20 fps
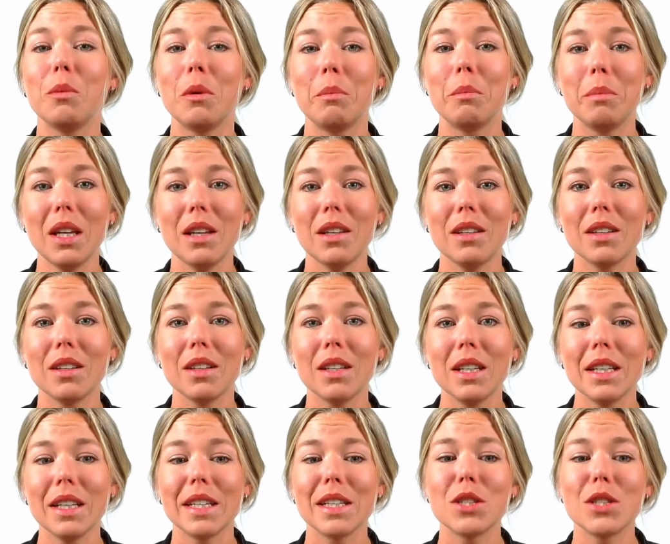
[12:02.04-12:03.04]
being
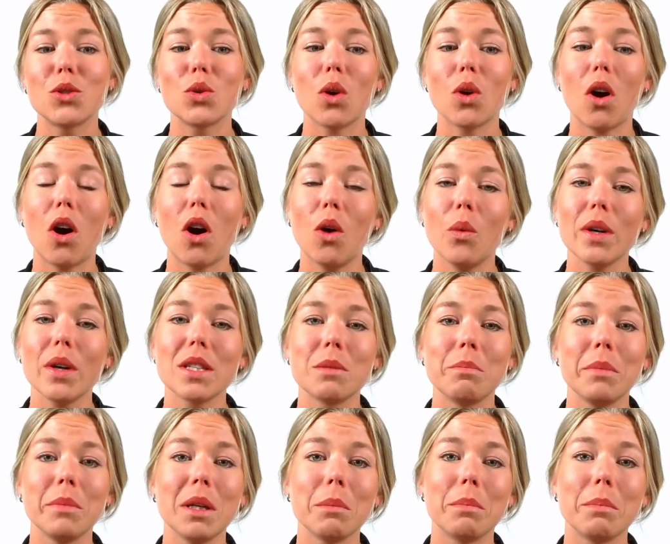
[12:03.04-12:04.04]
is to always
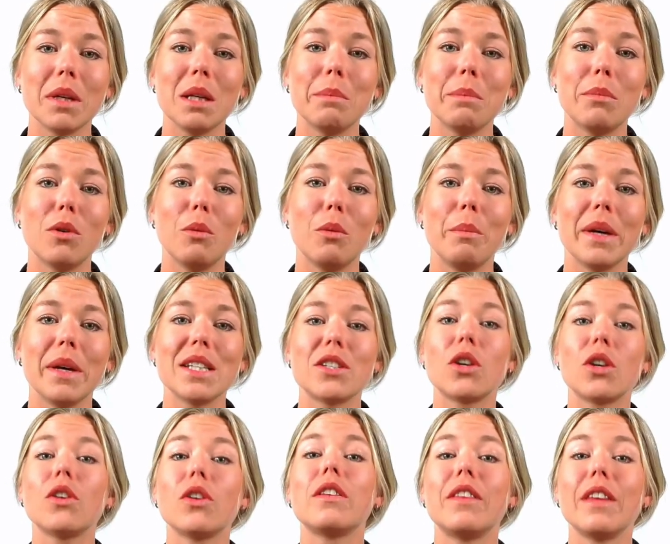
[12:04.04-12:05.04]
meet people based
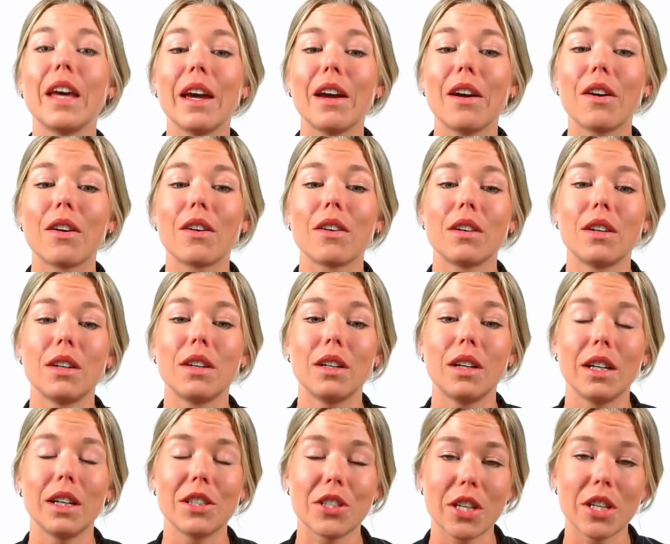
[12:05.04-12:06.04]
on their
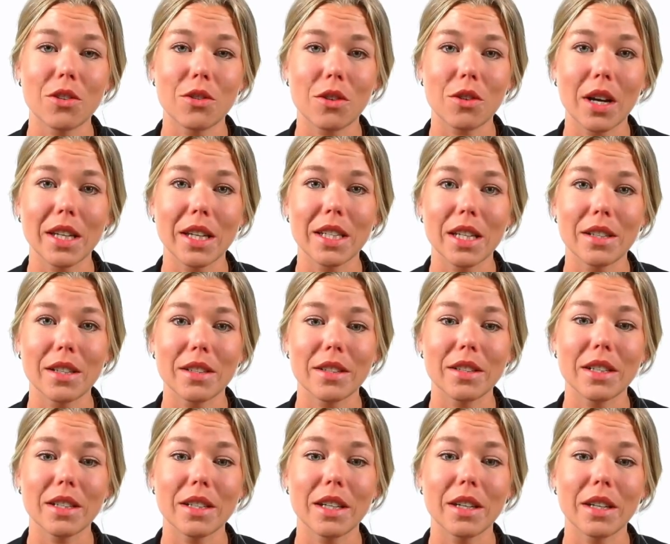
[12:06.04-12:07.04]
gender
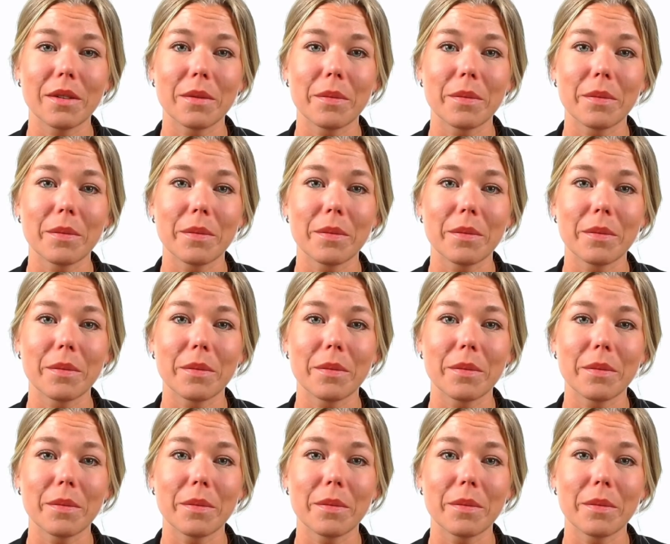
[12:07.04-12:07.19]
identity.